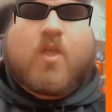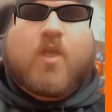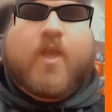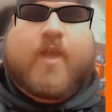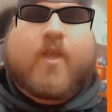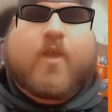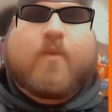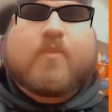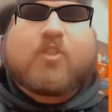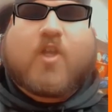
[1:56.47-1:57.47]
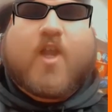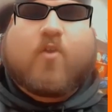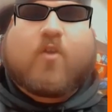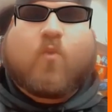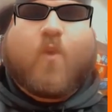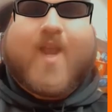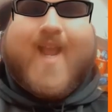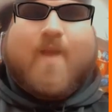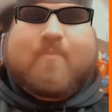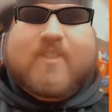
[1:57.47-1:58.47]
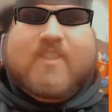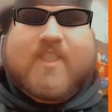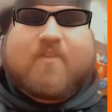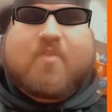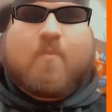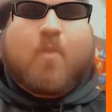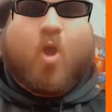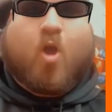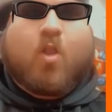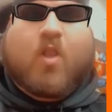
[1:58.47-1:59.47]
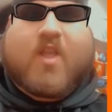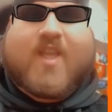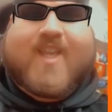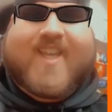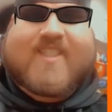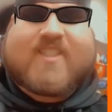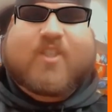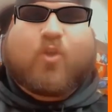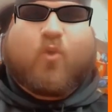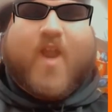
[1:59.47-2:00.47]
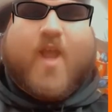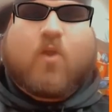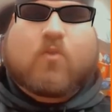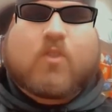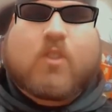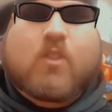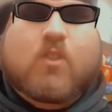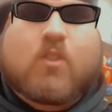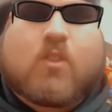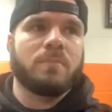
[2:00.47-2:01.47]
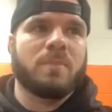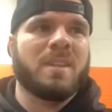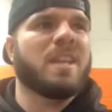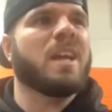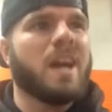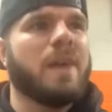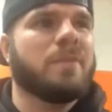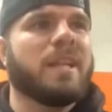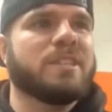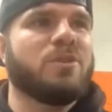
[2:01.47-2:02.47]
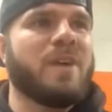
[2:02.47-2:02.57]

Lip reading: Hey, Mr. Howard, what happens if the ball hits the ground? I'm glad you